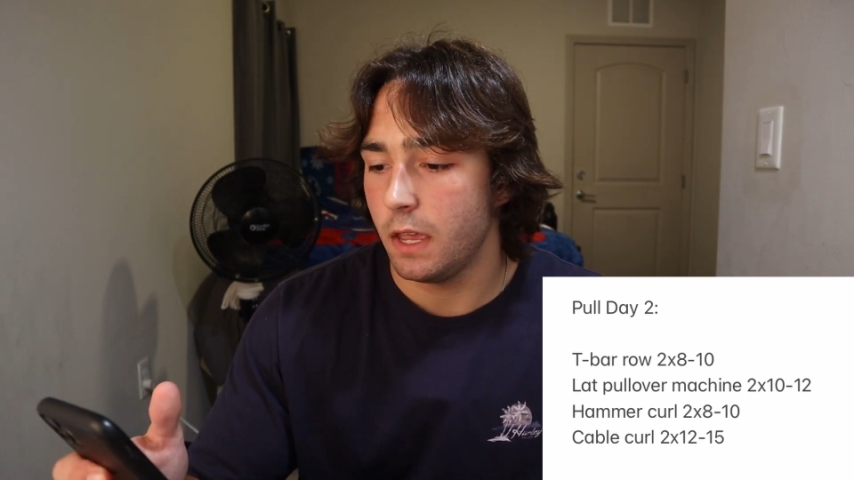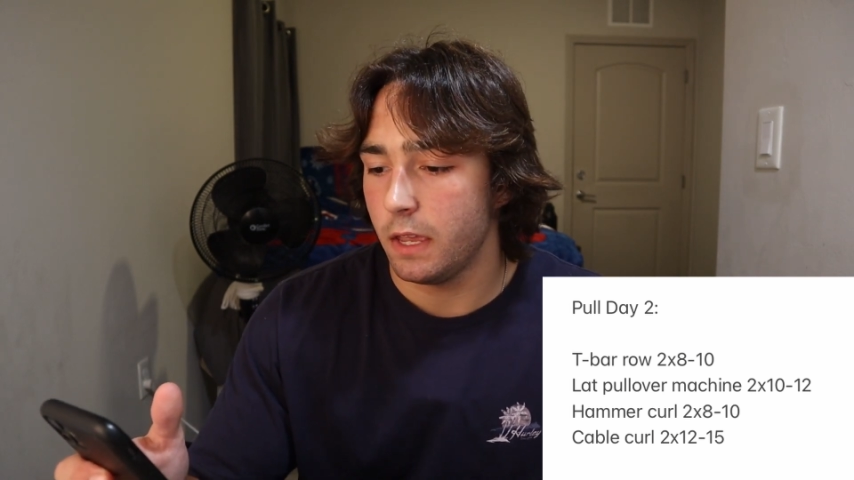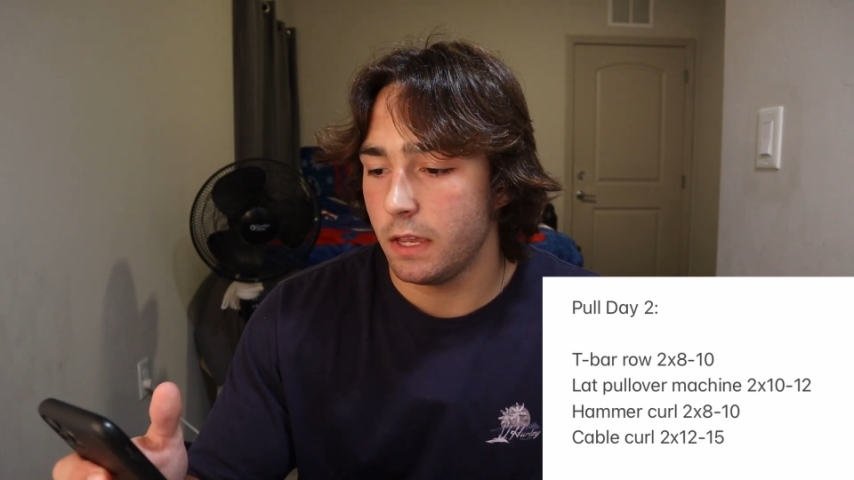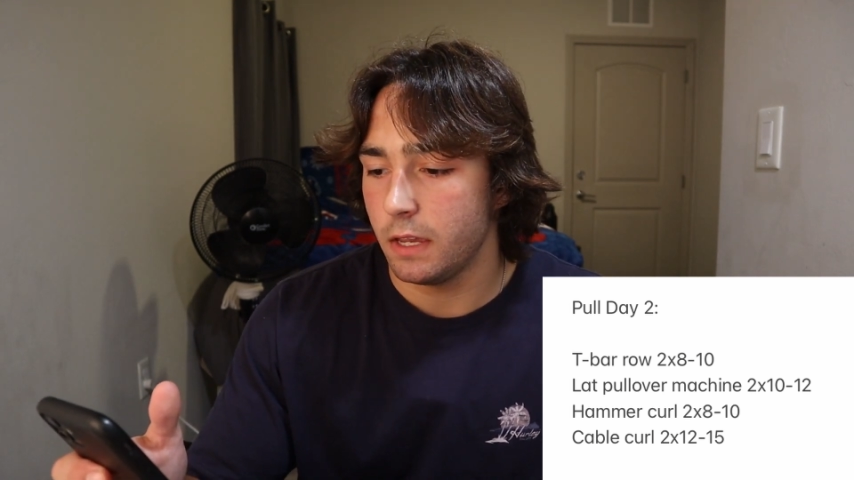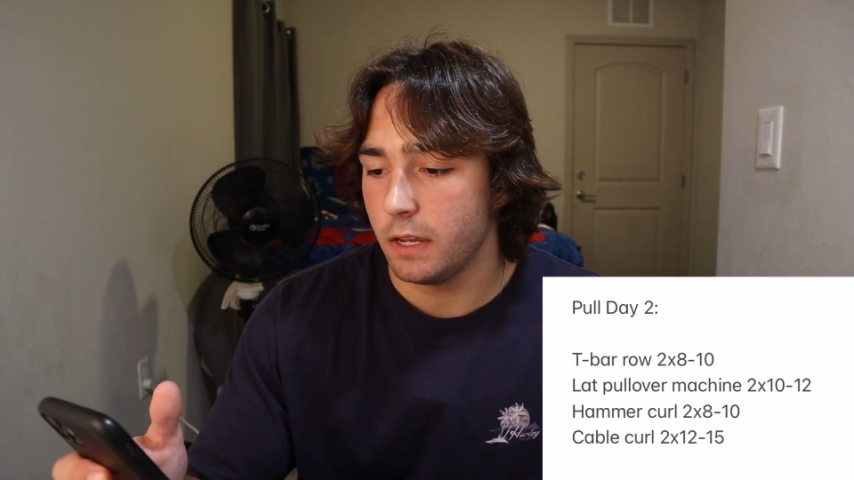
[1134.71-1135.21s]

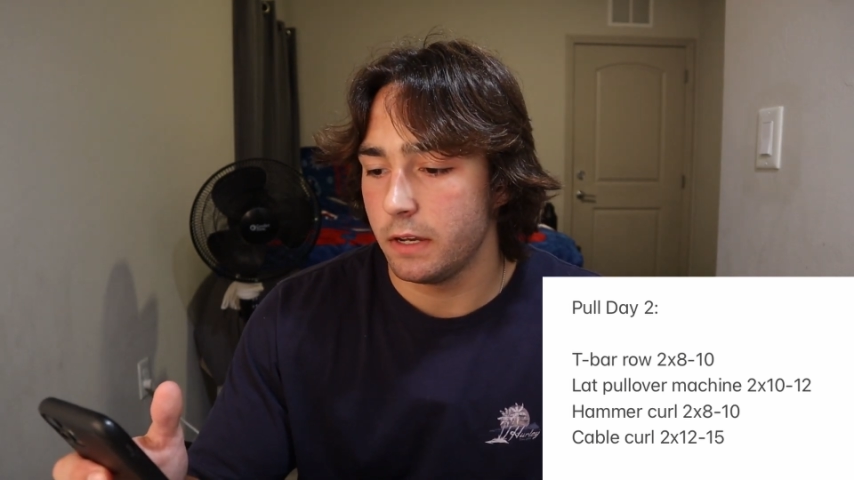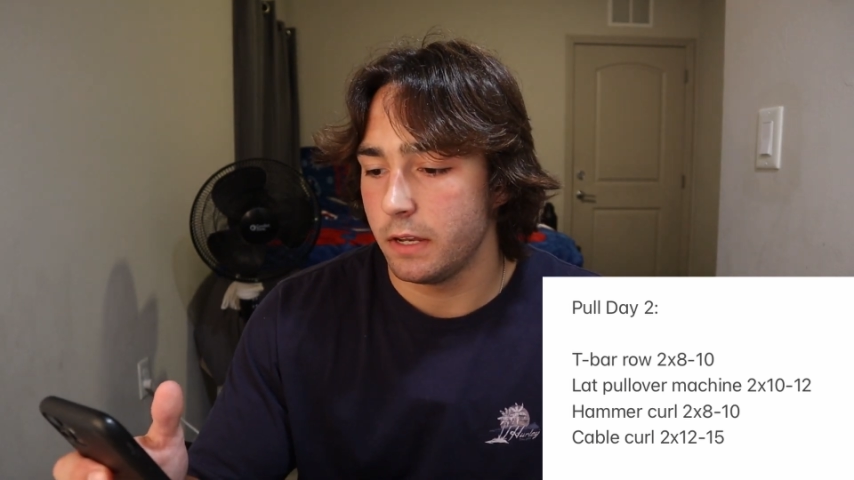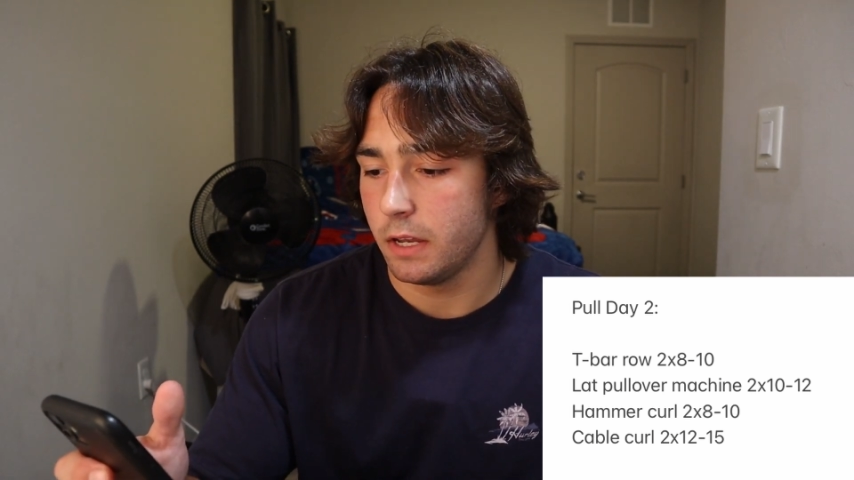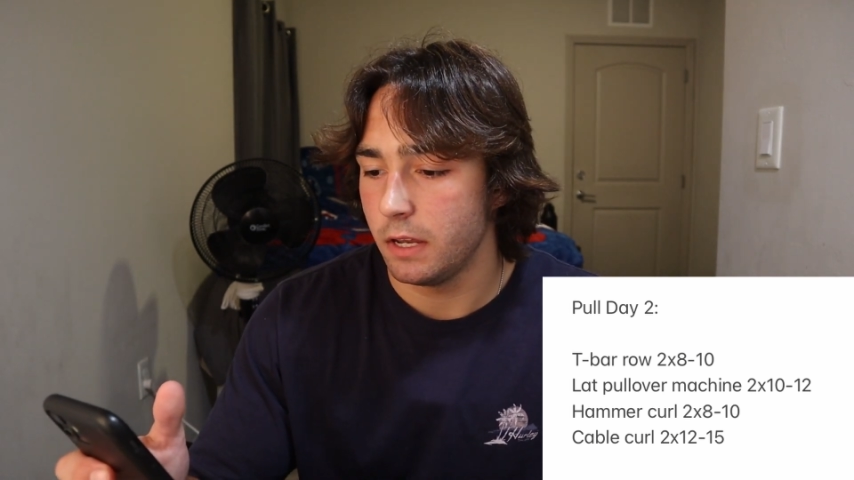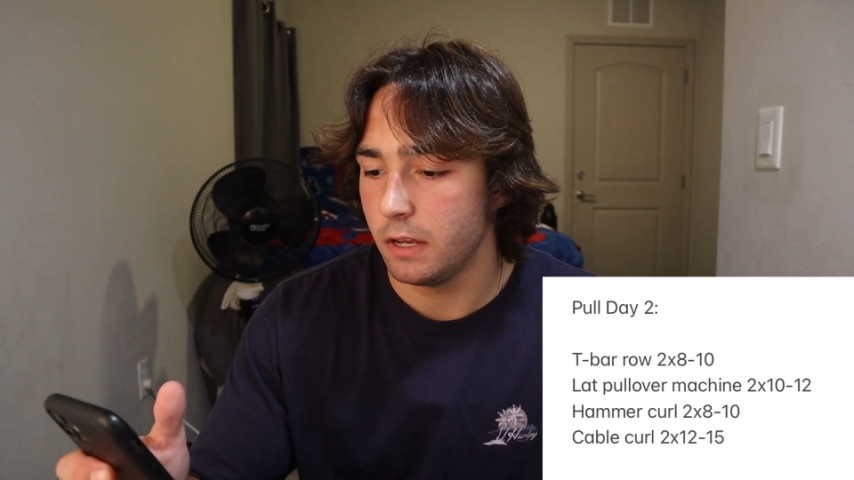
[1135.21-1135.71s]
And